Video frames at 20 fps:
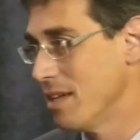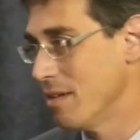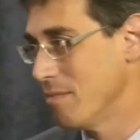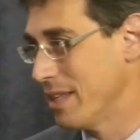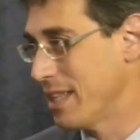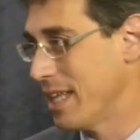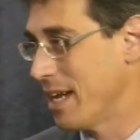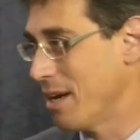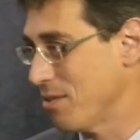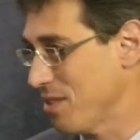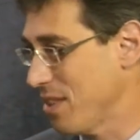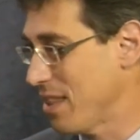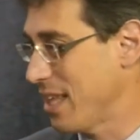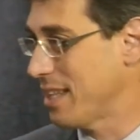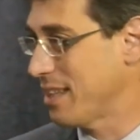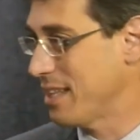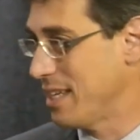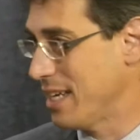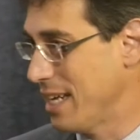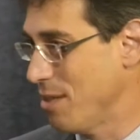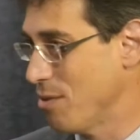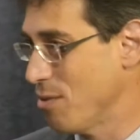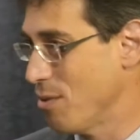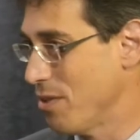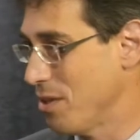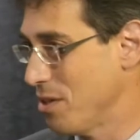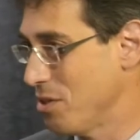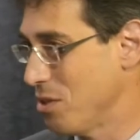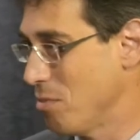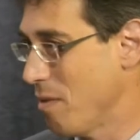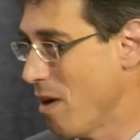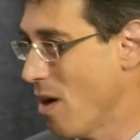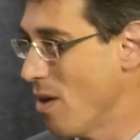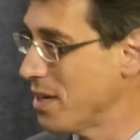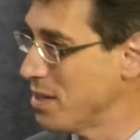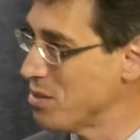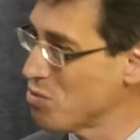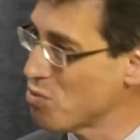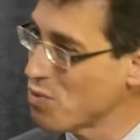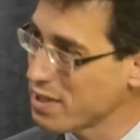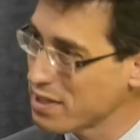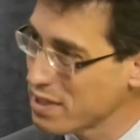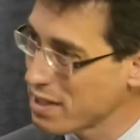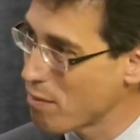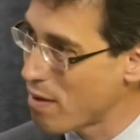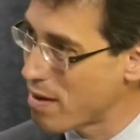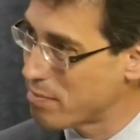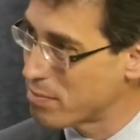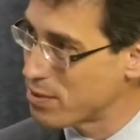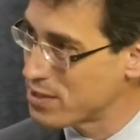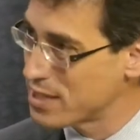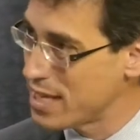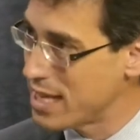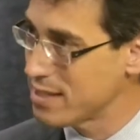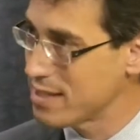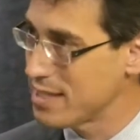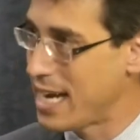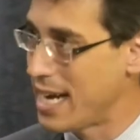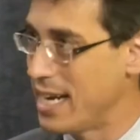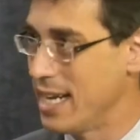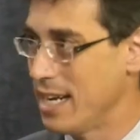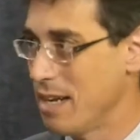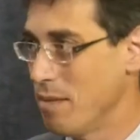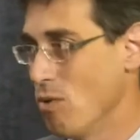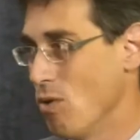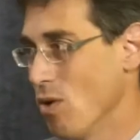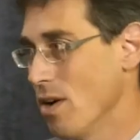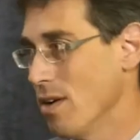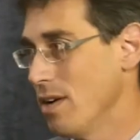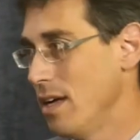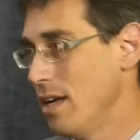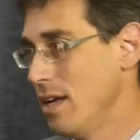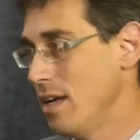but they don't think that either of the two parties really represents that anymore.